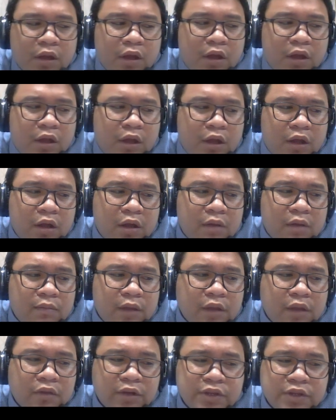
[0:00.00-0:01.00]

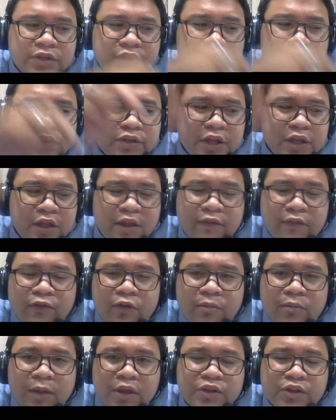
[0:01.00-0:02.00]
It results in the
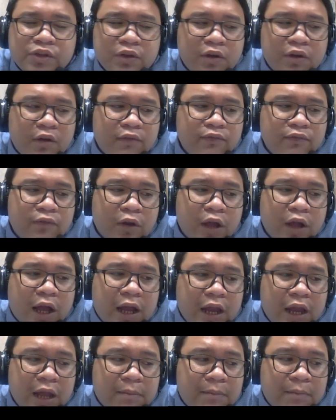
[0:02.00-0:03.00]
formation of
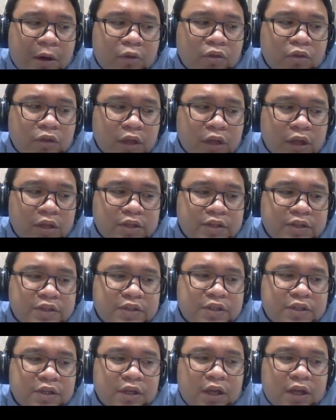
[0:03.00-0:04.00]
volcanic
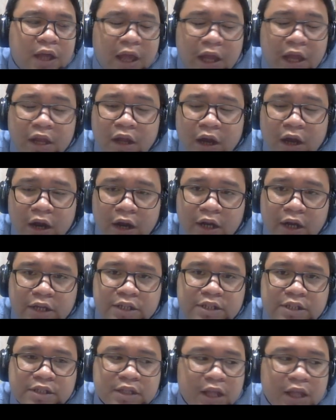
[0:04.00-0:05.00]
mountains and
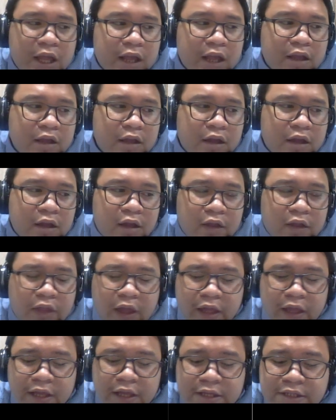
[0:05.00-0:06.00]
arcs like
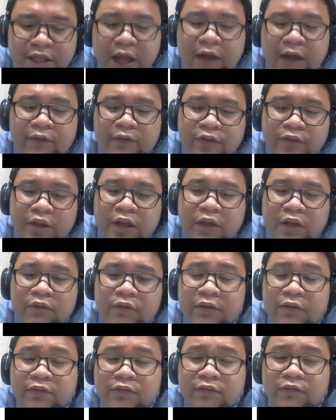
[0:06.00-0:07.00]
the East African
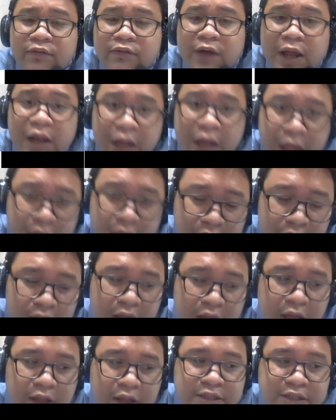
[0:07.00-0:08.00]
Rift Valley,
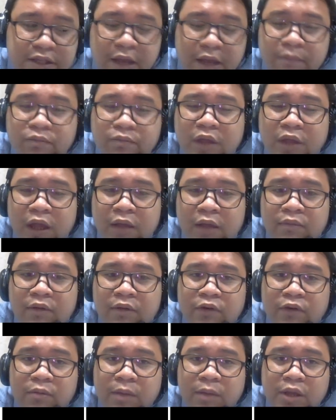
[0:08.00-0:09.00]
at the same time
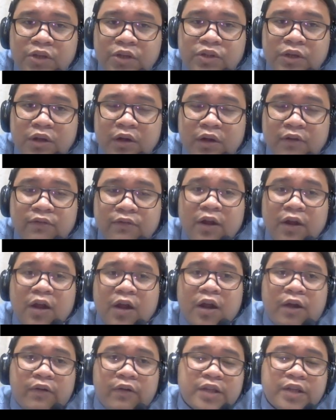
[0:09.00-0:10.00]
the formation of
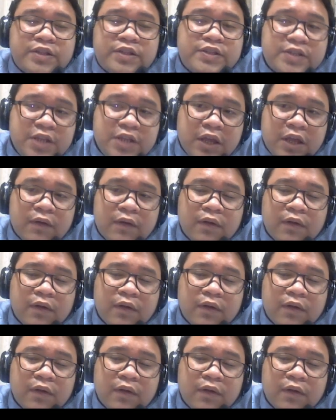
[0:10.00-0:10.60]
Red Sea.